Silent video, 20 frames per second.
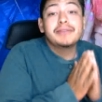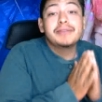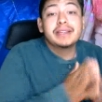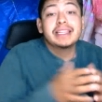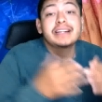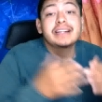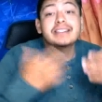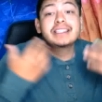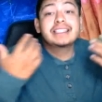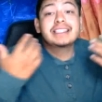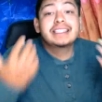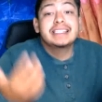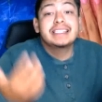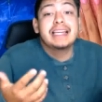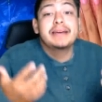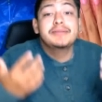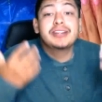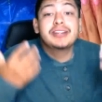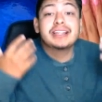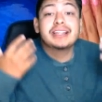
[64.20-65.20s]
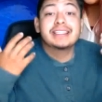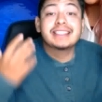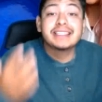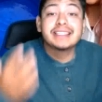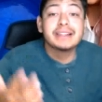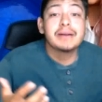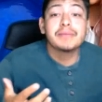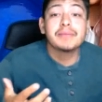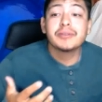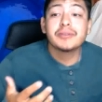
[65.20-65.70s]
there to Snapchat's
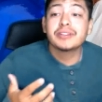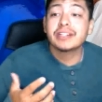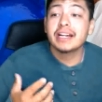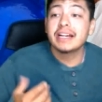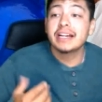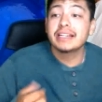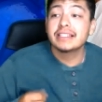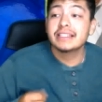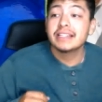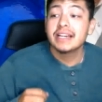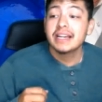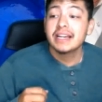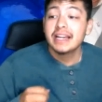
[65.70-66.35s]
numbers, guys.